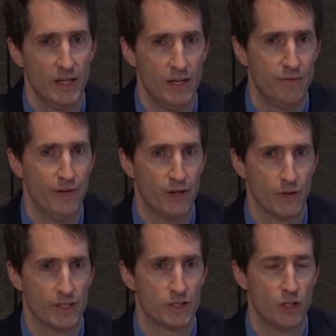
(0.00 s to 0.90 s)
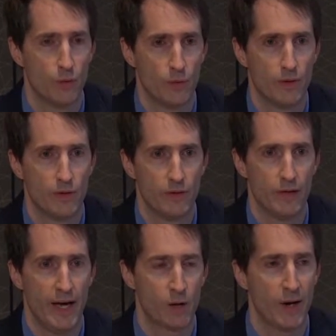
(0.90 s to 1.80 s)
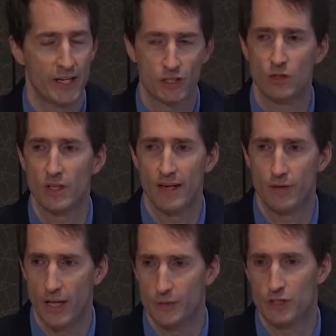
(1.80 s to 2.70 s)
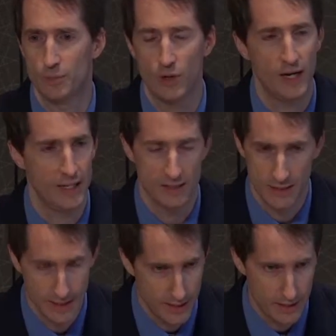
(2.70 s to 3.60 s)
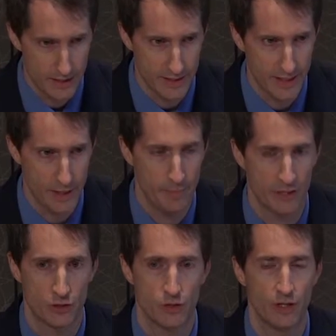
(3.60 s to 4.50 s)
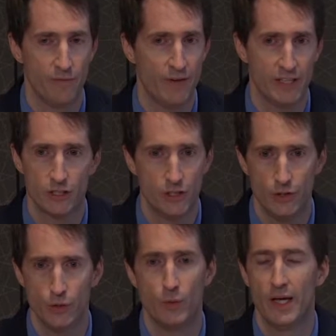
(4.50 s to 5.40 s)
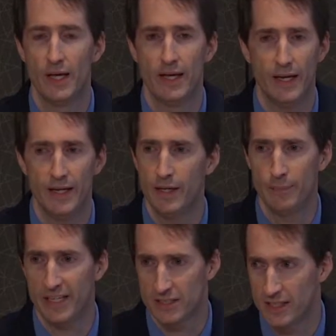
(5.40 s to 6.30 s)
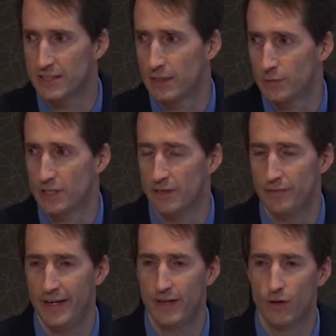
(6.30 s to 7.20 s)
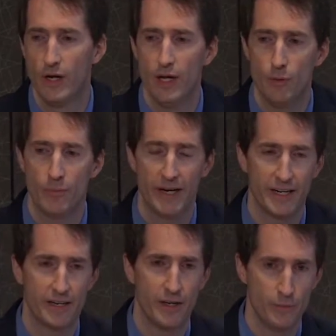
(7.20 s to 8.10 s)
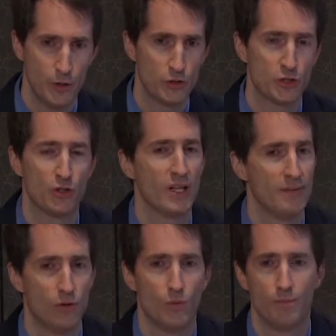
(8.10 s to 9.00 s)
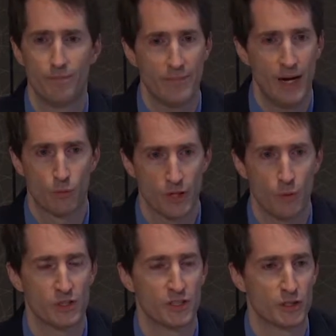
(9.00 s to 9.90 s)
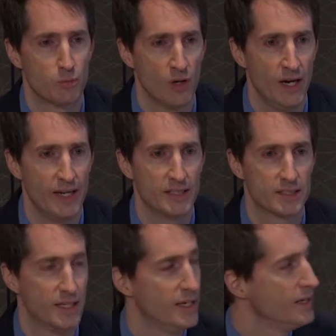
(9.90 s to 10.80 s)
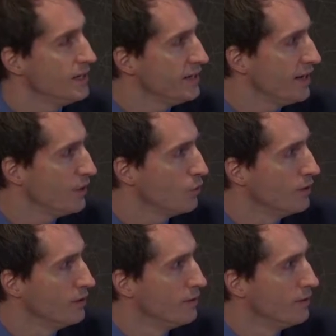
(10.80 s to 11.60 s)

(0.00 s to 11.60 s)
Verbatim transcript: It failed. And so, at a rational level, I was surprised. The data had been so good in phase two, it didn't make sense that it was going to fail. But at an emotional level, I really wasn't surprised. Now,